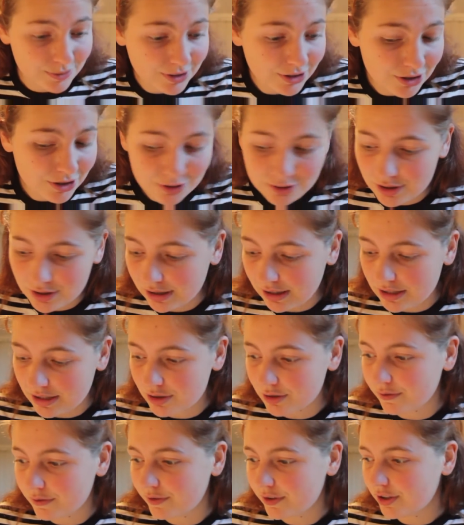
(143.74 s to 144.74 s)
So we're gonna use the
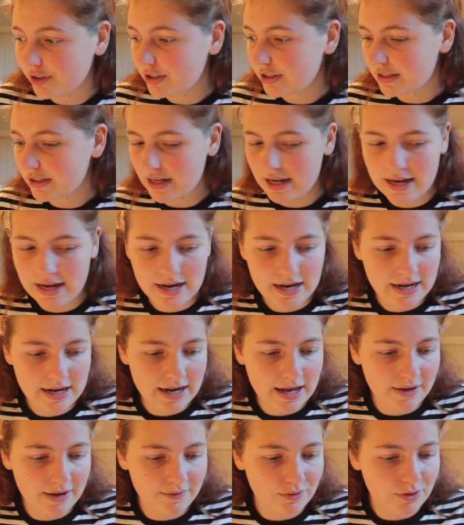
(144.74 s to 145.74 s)
cleanser first,
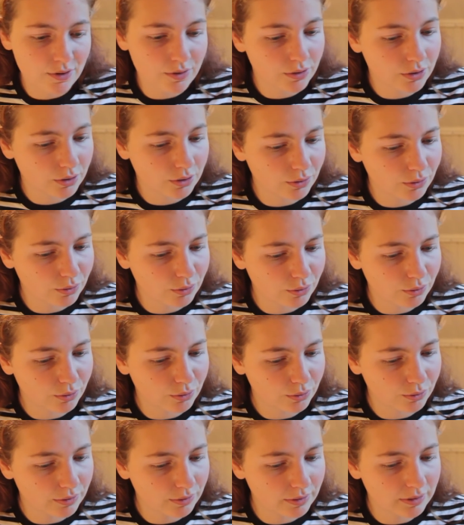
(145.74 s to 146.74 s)
and I have no
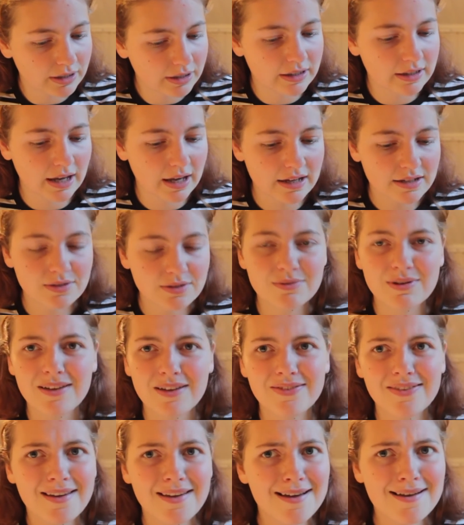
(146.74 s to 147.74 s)
clue, I guess,
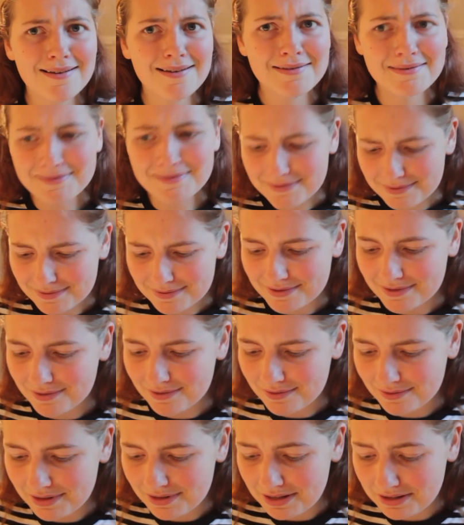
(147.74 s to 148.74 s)
around lash,
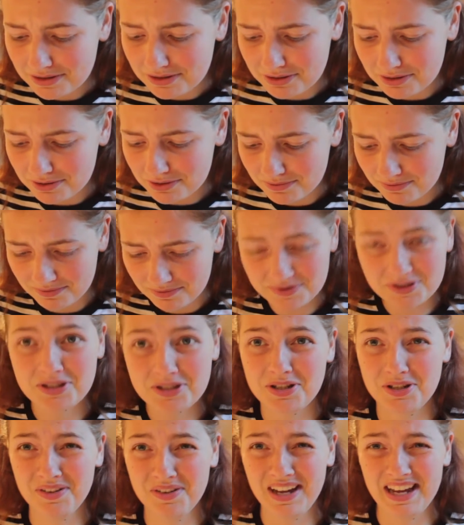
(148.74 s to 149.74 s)
so let's
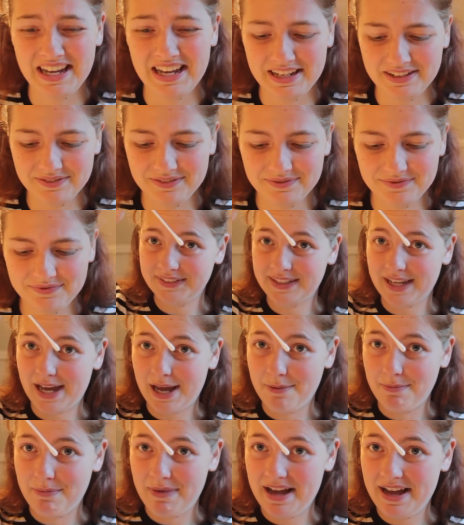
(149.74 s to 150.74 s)
do it.
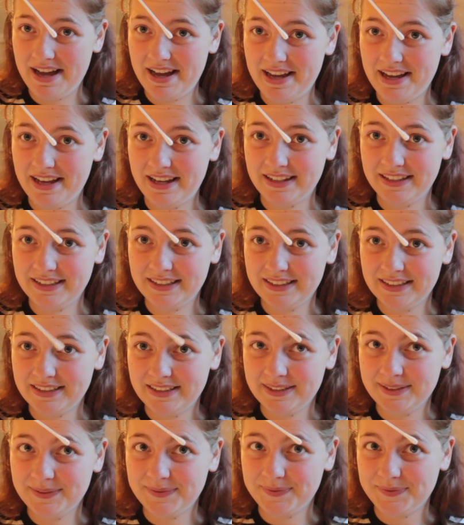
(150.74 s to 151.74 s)
Got my
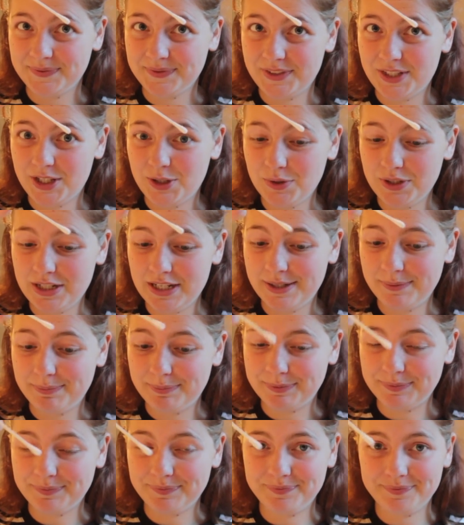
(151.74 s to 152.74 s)

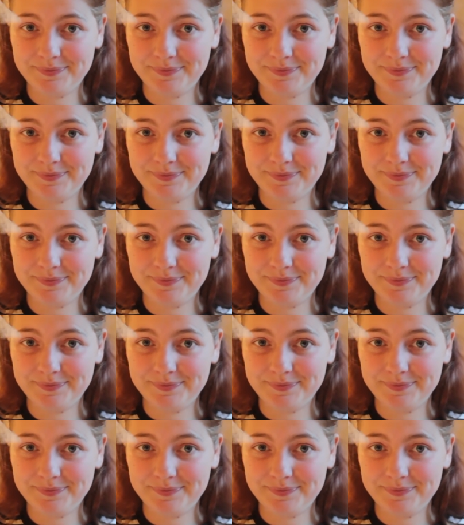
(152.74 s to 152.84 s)
Q-tip.